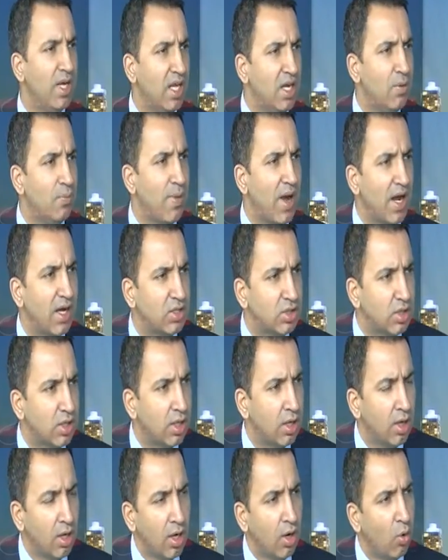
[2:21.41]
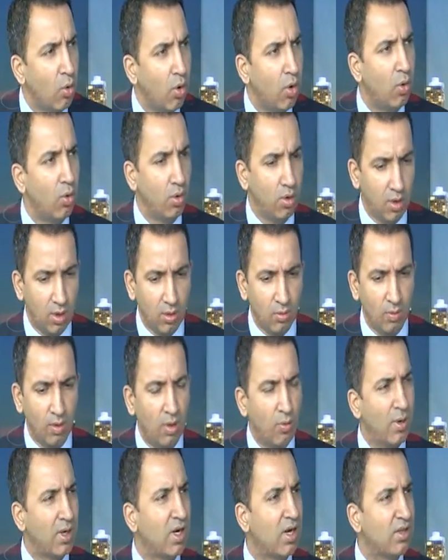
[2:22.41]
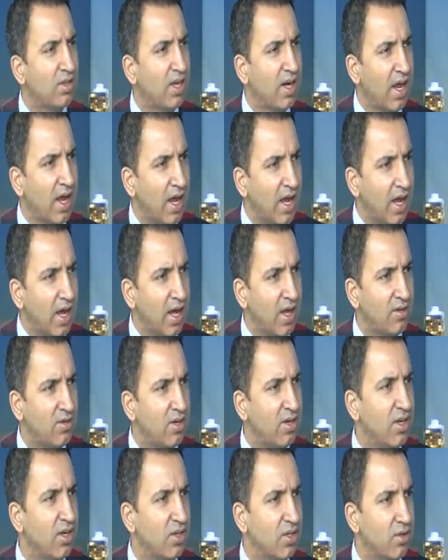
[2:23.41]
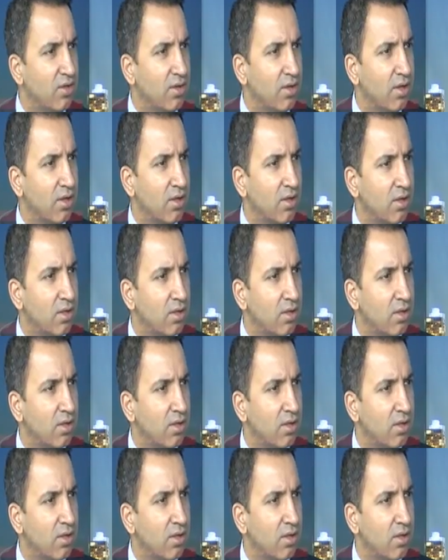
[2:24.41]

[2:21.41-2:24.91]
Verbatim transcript: any banks, what are their hesitations? Well,